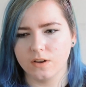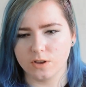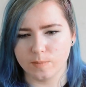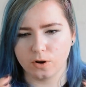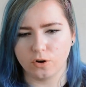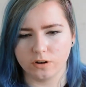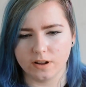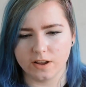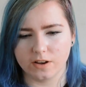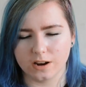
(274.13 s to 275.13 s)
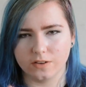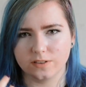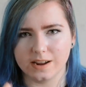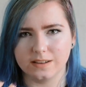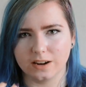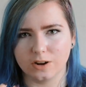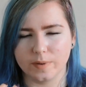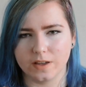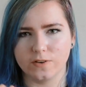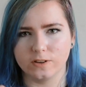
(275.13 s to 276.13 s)
You put it on, it kind of stings a little
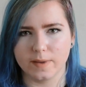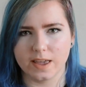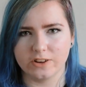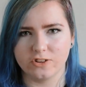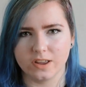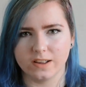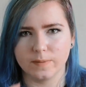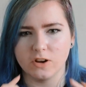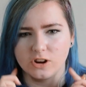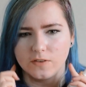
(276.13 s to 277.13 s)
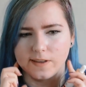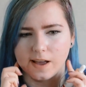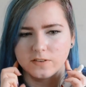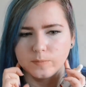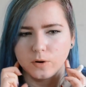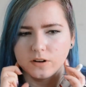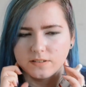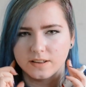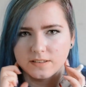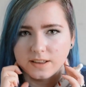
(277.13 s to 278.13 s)
bit, it feels a bit itchy, especially if you have
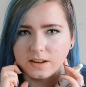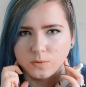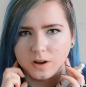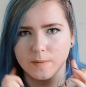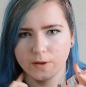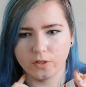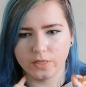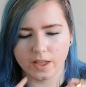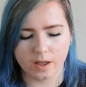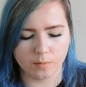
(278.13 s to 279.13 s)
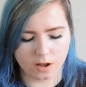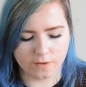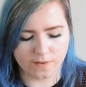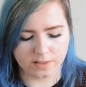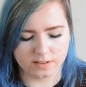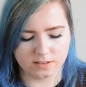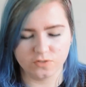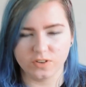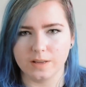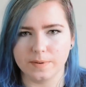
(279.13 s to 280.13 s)
spots, it stings quite a bit on them. I found that this
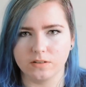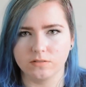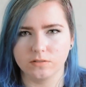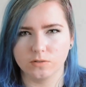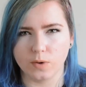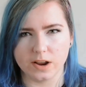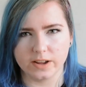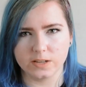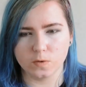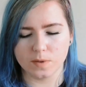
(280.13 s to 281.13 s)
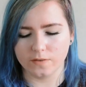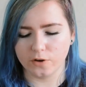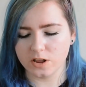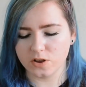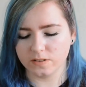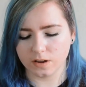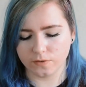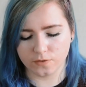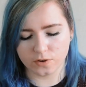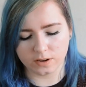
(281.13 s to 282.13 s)
has really been quite nice for me. I've only used it a
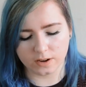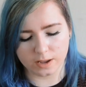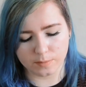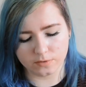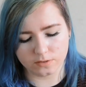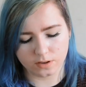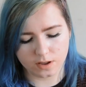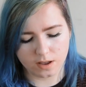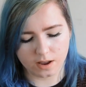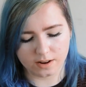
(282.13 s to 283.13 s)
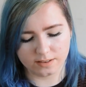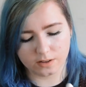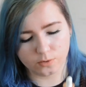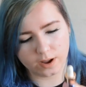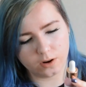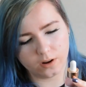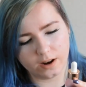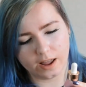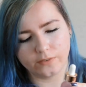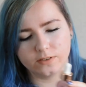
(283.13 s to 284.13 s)
few times and I still have quite a lot
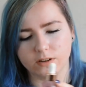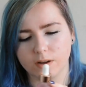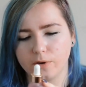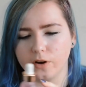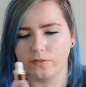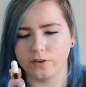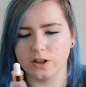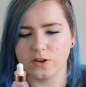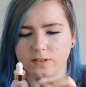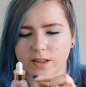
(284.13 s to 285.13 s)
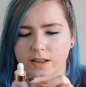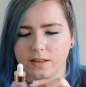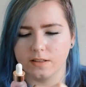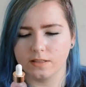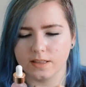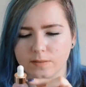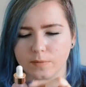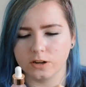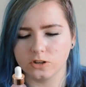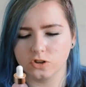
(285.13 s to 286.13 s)
left, so I've only used like this
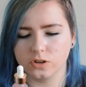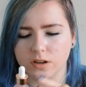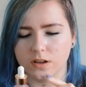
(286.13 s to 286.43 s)
much.